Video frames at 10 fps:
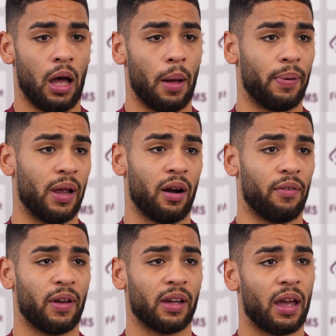a player, I
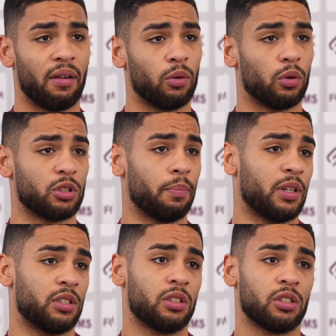think everyone's
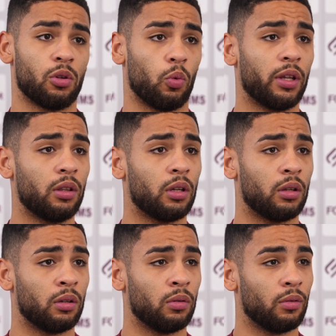ambitions is to win,
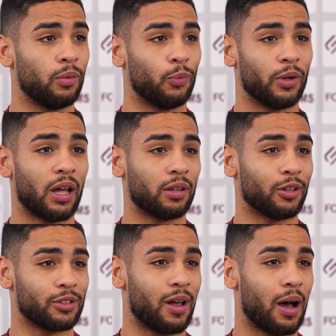and when that
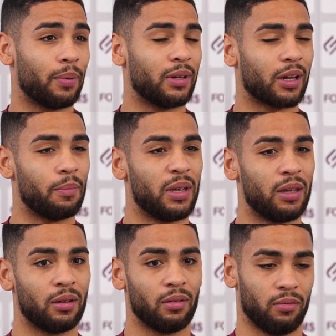doesn't happen, it can
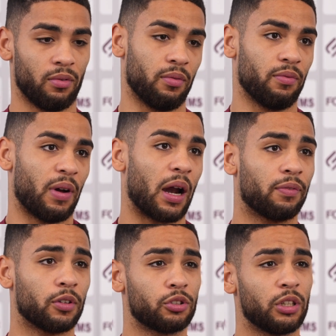be very
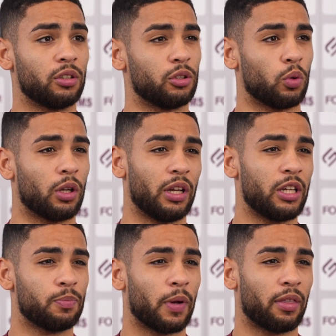frustrating, is what it
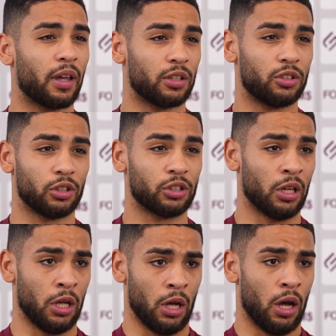is. But I think it's just
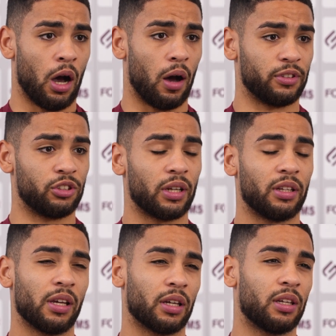obviously trying
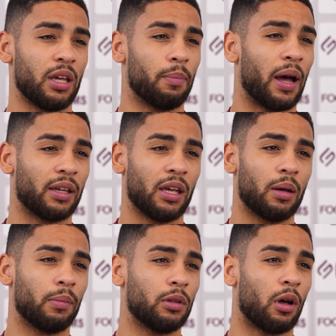to take it game by
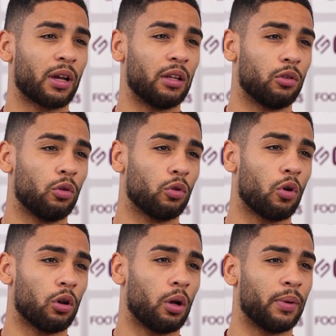game and not getting too
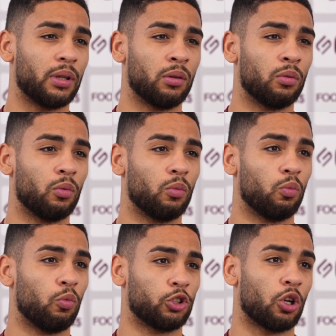caught up in
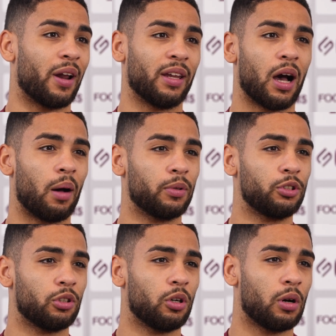what's already
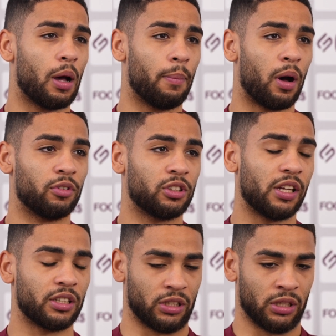happened, you know.
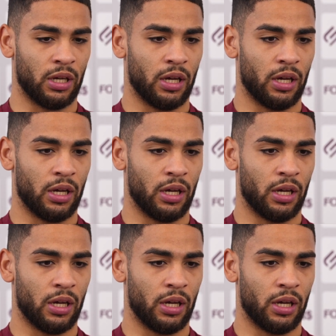Obviously it's